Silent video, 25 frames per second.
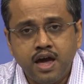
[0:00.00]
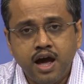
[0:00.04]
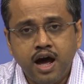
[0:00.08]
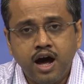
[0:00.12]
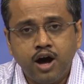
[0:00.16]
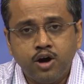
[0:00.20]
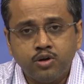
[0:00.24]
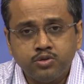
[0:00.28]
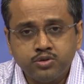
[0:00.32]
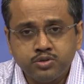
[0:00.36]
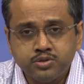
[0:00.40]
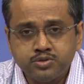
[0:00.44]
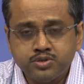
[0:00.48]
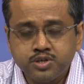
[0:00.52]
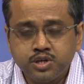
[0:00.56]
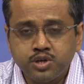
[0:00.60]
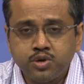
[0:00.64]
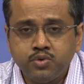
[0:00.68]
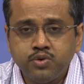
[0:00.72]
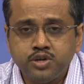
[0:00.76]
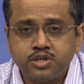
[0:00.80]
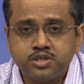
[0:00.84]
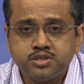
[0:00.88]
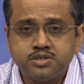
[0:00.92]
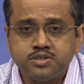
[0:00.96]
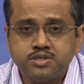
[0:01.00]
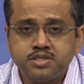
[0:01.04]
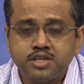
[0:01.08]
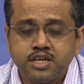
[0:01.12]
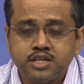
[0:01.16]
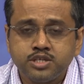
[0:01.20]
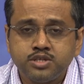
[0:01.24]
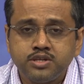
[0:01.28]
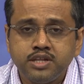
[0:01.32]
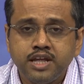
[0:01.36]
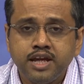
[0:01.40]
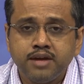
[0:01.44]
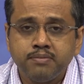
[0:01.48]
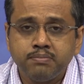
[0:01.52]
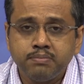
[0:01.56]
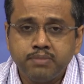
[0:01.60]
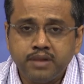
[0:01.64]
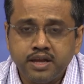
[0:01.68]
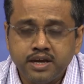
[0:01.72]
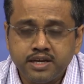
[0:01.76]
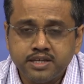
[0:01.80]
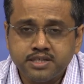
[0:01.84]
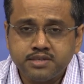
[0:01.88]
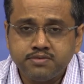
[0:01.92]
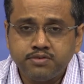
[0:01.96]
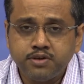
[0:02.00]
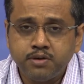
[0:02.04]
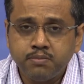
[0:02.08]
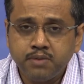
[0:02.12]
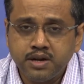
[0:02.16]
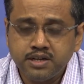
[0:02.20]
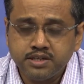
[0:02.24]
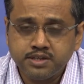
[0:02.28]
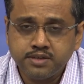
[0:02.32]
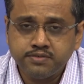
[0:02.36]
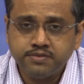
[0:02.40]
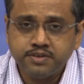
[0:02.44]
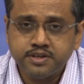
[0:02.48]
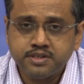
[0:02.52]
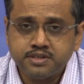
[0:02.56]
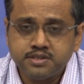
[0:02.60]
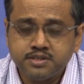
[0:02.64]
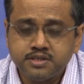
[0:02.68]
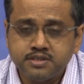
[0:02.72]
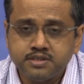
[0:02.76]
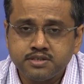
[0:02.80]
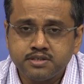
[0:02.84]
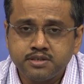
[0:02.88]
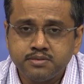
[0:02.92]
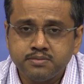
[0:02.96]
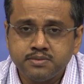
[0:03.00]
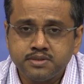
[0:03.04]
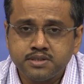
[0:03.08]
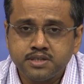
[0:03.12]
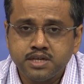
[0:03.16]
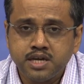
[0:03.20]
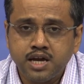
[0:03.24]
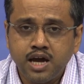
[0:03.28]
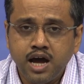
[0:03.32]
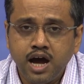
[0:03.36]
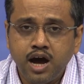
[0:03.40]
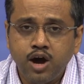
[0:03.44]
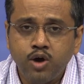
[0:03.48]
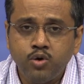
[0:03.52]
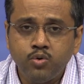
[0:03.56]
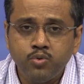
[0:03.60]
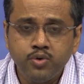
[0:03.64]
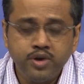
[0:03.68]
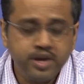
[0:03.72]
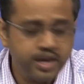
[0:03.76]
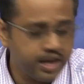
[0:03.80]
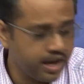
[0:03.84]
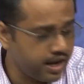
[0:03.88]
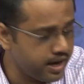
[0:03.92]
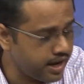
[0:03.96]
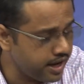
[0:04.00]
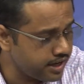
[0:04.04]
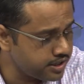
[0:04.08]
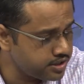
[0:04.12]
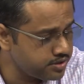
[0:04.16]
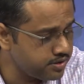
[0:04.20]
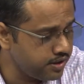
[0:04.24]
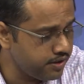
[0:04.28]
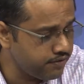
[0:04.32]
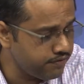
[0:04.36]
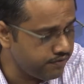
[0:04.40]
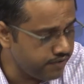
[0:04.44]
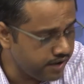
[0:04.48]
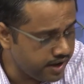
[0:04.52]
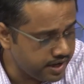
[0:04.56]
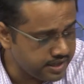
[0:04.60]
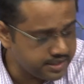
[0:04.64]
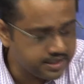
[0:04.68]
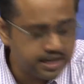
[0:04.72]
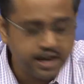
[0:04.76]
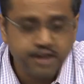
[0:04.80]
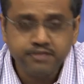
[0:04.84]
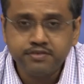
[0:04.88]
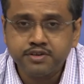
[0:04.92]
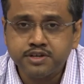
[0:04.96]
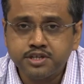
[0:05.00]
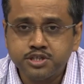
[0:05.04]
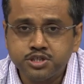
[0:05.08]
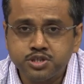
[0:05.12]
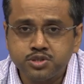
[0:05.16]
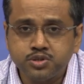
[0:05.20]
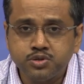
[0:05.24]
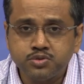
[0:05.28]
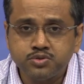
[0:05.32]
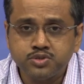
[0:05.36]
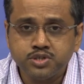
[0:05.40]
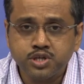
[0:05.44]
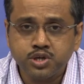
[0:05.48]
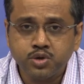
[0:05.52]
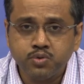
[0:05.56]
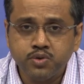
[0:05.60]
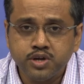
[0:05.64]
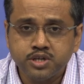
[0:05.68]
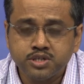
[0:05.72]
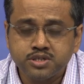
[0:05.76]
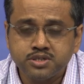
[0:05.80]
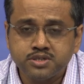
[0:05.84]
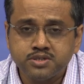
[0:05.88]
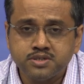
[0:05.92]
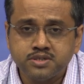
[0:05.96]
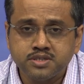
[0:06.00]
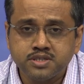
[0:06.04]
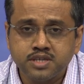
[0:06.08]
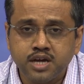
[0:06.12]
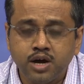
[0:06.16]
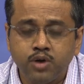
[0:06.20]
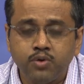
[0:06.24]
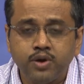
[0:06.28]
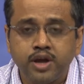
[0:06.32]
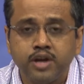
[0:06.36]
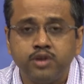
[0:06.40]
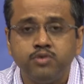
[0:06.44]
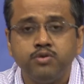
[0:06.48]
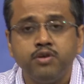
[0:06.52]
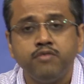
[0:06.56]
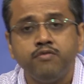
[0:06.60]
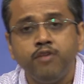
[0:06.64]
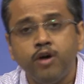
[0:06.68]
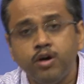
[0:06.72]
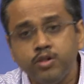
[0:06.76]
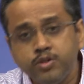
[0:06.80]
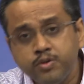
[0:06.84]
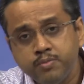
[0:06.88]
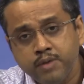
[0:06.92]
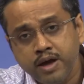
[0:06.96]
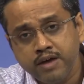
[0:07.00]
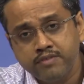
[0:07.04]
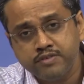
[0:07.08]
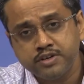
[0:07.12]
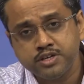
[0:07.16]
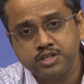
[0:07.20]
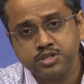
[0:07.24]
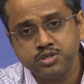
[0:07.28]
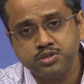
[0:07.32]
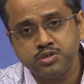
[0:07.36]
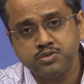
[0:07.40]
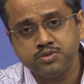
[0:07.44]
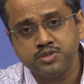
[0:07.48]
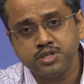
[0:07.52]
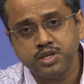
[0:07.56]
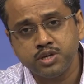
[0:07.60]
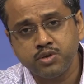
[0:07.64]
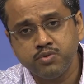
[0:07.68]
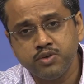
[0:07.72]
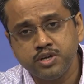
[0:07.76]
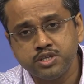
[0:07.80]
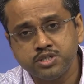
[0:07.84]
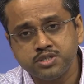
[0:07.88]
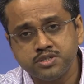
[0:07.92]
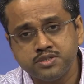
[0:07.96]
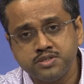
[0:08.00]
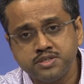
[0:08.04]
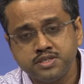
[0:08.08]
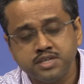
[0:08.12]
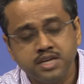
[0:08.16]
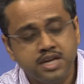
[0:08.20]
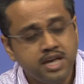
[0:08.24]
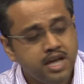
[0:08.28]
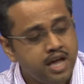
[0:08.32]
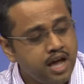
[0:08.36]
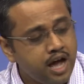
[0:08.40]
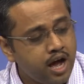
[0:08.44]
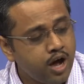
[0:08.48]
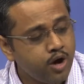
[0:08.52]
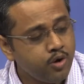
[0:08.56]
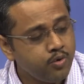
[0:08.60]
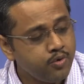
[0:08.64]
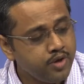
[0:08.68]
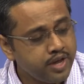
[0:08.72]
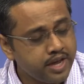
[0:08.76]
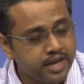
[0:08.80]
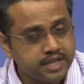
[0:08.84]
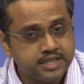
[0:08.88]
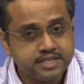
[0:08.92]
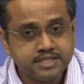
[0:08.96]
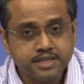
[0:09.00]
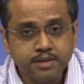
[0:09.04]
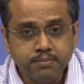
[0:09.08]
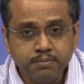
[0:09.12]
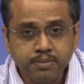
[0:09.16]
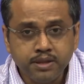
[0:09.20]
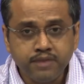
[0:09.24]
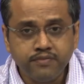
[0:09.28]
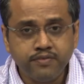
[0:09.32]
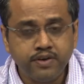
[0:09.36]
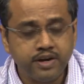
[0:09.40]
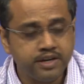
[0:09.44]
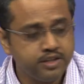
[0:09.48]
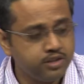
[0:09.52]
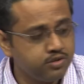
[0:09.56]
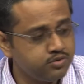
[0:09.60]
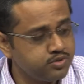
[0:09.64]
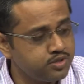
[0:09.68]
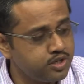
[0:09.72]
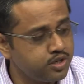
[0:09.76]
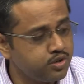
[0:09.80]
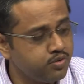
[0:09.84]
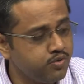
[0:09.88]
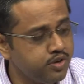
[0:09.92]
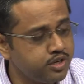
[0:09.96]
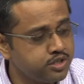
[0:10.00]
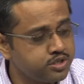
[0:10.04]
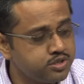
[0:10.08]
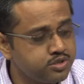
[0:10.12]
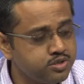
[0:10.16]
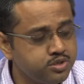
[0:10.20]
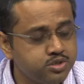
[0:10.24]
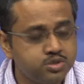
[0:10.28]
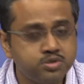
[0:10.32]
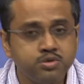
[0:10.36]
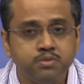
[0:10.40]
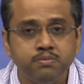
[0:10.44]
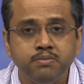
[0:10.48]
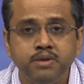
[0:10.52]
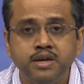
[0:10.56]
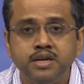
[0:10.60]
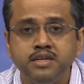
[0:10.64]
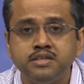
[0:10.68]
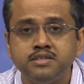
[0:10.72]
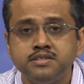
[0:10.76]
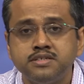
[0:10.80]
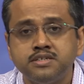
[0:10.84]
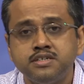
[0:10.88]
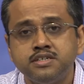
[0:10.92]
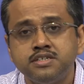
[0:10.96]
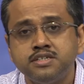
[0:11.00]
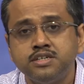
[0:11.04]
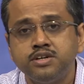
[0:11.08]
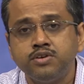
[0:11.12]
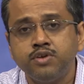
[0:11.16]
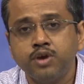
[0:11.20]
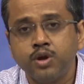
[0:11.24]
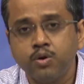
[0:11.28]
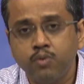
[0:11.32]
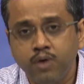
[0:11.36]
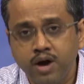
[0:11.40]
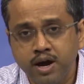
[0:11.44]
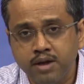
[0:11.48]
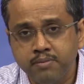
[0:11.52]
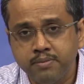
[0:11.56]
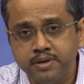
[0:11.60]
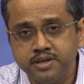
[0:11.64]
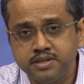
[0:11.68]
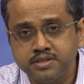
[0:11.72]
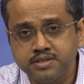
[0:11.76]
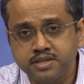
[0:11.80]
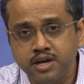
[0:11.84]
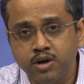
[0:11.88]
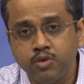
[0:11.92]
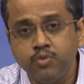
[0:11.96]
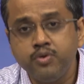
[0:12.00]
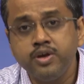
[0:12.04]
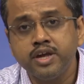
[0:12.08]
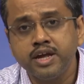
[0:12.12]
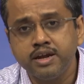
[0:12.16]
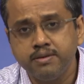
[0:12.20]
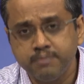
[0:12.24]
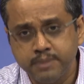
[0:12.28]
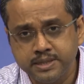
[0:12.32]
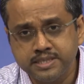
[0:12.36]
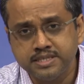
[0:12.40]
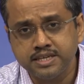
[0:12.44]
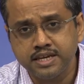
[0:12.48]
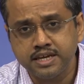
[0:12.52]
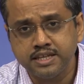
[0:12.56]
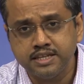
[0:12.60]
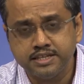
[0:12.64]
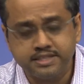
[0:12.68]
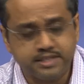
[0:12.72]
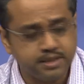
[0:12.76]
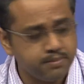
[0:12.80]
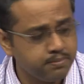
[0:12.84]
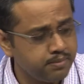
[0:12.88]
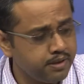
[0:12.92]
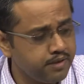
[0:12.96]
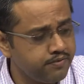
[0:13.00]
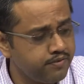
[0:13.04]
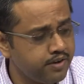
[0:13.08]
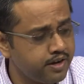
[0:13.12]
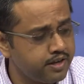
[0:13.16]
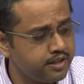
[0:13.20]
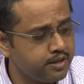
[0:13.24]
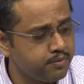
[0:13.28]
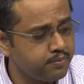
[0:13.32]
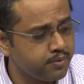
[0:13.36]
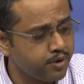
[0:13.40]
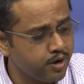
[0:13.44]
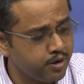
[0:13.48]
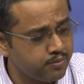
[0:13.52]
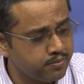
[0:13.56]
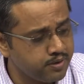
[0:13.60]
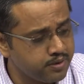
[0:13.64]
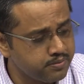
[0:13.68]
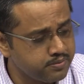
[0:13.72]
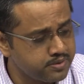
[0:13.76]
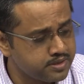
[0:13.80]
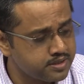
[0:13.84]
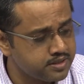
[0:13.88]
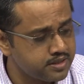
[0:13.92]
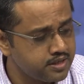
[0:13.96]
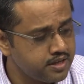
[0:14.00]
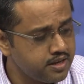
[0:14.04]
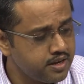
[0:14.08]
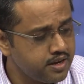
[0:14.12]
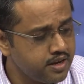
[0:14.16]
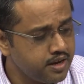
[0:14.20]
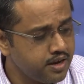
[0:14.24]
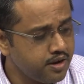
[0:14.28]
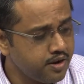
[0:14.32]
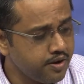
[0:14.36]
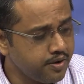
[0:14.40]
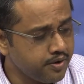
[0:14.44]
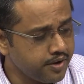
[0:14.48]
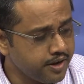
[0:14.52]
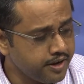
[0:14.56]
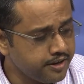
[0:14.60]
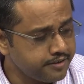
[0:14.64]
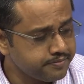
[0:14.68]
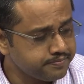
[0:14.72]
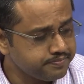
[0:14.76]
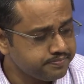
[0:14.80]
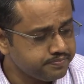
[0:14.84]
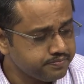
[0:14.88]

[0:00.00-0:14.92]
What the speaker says: how those equations actually applies for multiphase systems, how we can actually phase average those equations, how can we volume average those equations, how we can simplify those equations to meet certain requirements, how we can basically simplify the problems. Okay.